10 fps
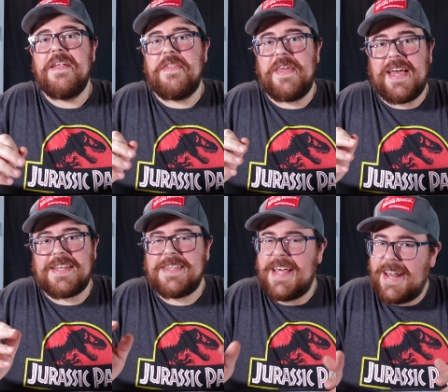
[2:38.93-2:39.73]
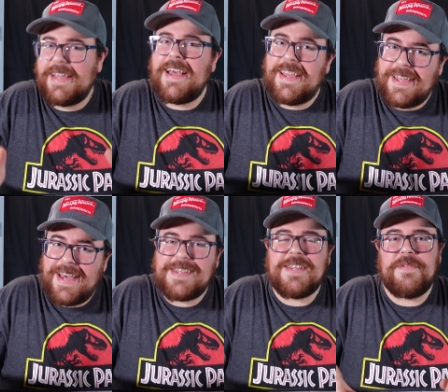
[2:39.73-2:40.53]
the aesthetic i
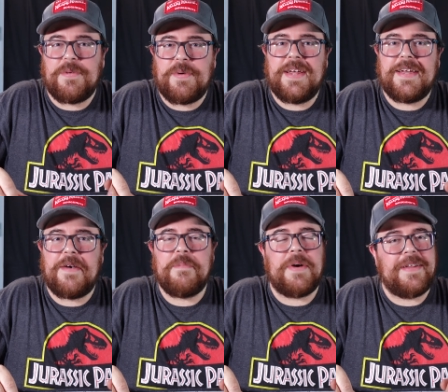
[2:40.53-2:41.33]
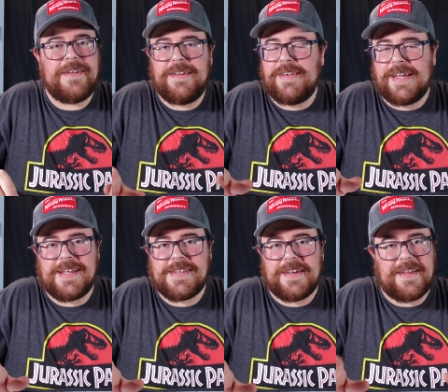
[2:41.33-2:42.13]
guess of the rig but like
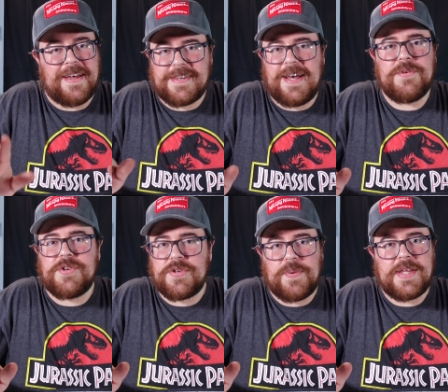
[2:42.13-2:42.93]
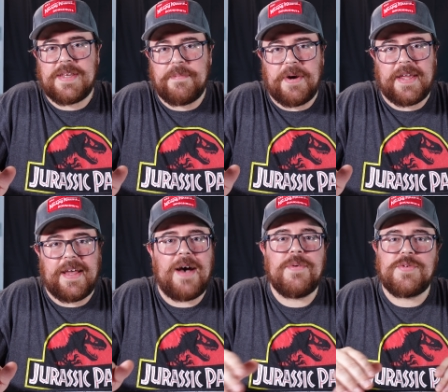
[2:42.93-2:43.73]
i said guys i was just wasting
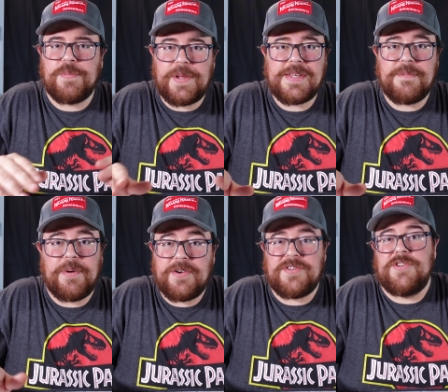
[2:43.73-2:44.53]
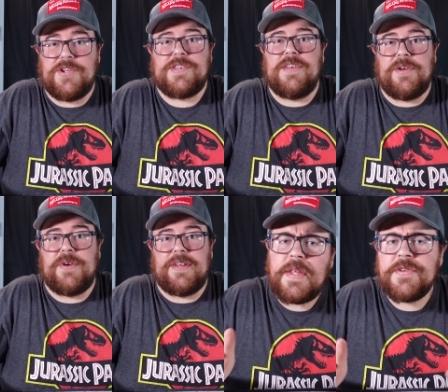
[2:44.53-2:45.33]
money i was replacing parts just to do
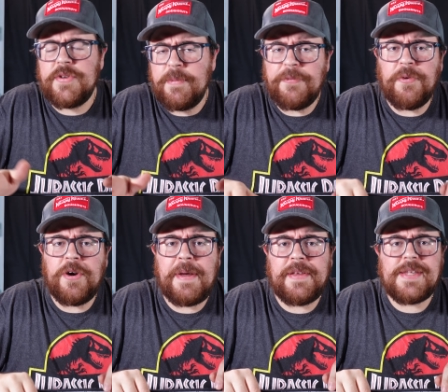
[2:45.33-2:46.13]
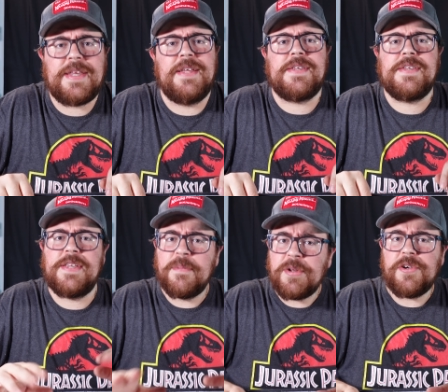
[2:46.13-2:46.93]
it so number four on my list is
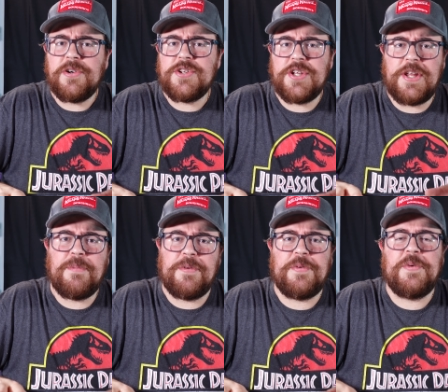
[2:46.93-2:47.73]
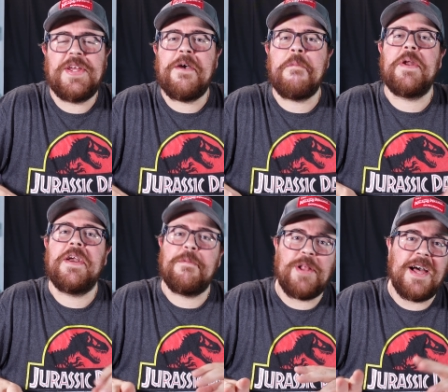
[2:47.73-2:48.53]
similar to number three but
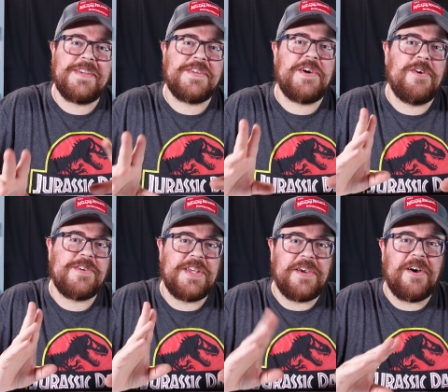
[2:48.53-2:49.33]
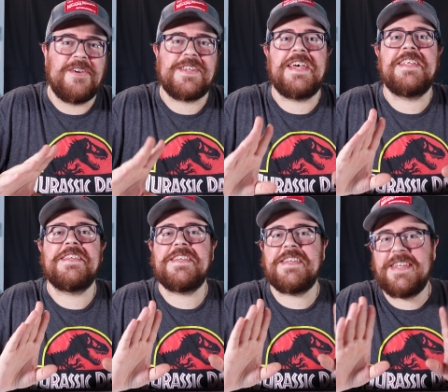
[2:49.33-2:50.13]
it applies to rc cars
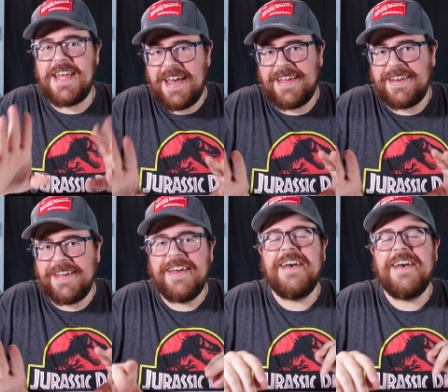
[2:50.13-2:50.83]
instead